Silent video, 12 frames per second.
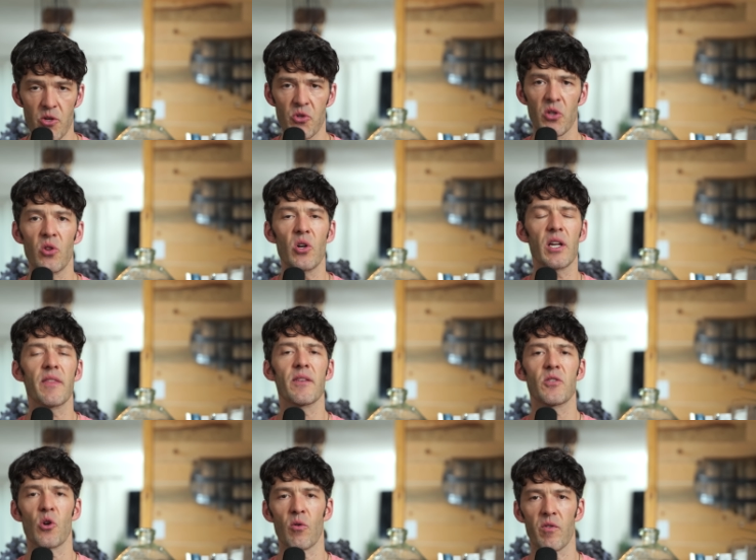You should look at
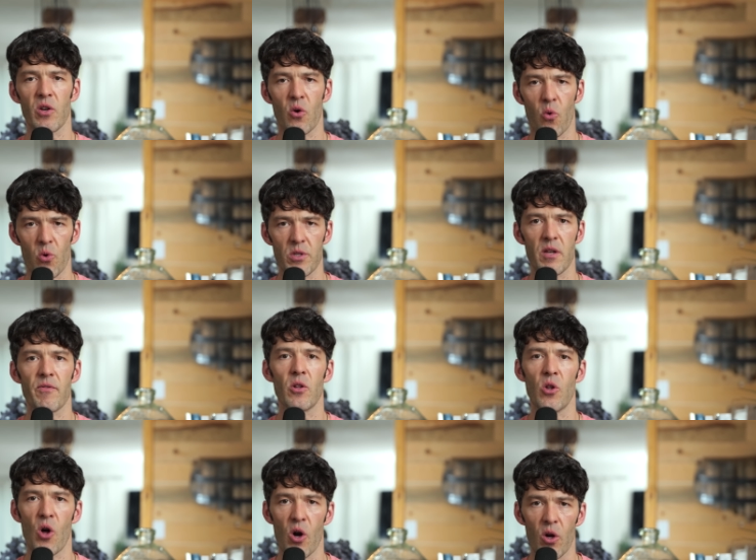this over the course of the
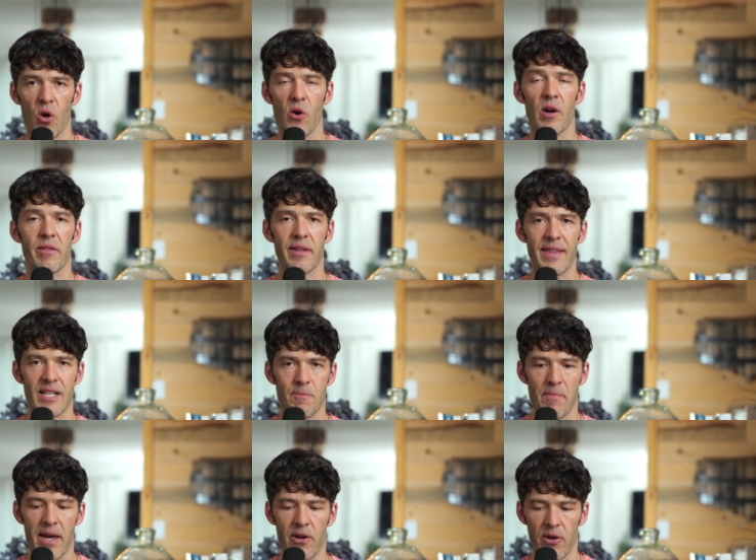long haul. I think that's
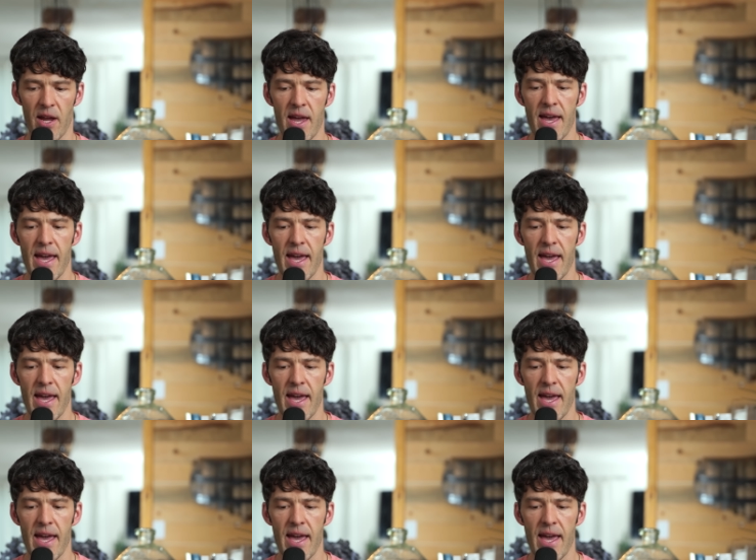better.